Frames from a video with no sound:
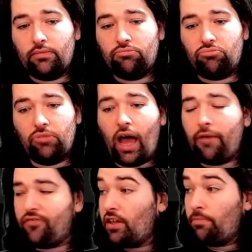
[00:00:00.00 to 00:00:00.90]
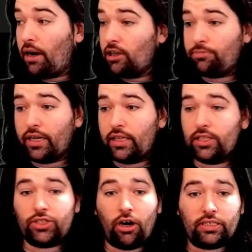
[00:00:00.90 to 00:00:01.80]
not feel embarrassed bringing
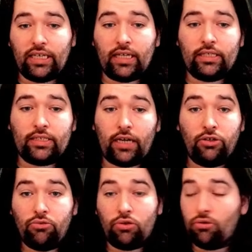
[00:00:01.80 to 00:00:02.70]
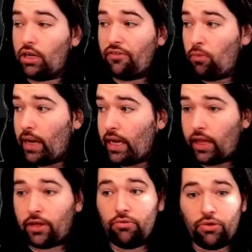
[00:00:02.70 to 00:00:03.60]
this to your RTNs, and you could even win.
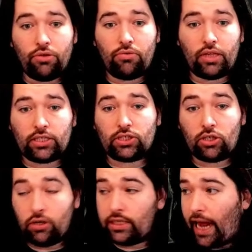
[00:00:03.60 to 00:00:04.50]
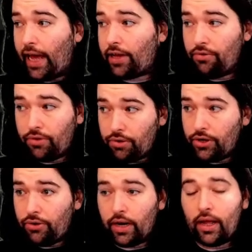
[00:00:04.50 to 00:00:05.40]
Like this is a good deck. You can
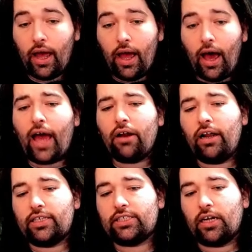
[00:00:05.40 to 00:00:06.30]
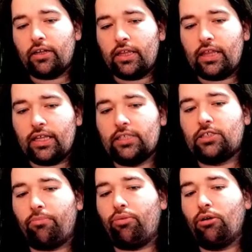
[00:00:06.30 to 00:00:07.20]
do it. I don't necessarily think this is
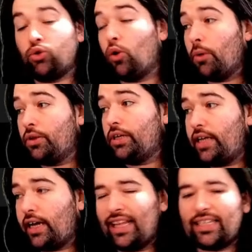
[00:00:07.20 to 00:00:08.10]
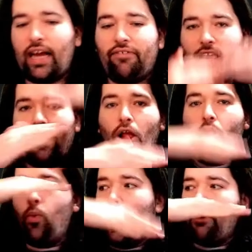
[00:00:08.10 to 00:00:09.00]
a Pro Tour worthy deck. That's kind of like
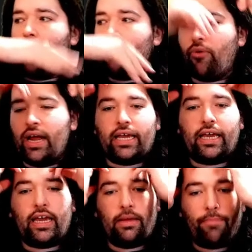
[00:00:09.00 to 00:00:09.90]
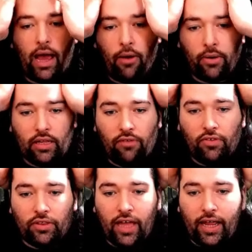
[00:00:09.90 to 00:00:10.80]
where I'm ranking it in power
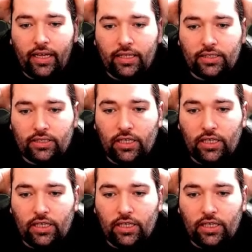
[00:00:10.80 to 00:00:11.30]
level. That it's